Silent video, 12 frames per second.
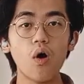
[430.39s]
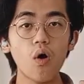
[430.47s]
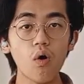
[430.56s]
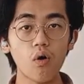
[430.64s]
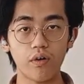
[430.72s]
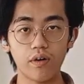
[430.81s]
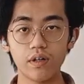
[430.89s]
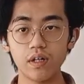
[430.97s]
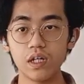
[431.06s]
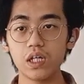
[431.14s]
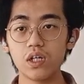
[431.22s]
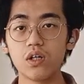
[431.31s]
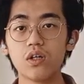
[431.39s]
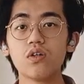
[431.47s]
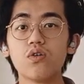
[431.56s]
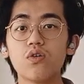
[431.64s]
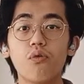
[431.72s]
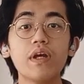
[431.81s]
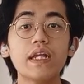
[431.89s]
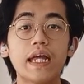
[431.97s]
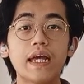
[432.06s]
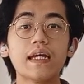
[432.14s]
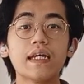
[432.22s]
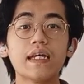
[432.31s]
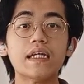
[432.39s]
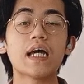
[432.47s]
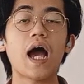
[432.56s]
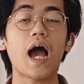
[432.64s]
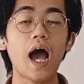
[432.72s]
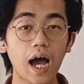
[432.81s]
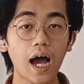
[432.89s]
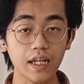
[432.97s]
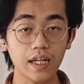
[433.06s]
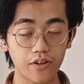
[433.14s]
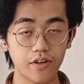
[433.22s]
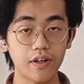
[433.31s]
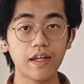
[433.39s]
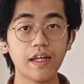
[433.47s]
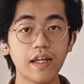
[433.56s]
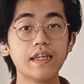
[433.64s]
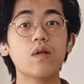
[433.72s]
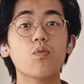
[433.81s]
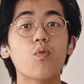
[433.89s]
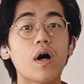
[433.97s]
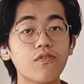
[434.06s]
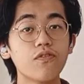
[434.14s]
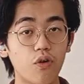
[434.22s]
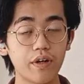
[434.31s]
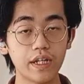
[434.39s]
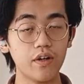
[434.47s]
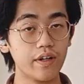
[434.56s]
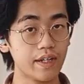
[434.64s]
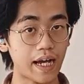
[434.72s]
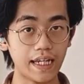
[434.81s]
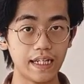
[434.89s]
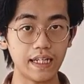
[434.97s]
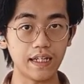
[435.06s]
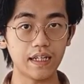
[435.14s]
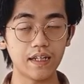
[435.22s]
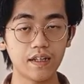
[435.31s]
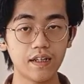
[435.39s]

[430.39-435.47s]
or your reading is higher than 140 or 90,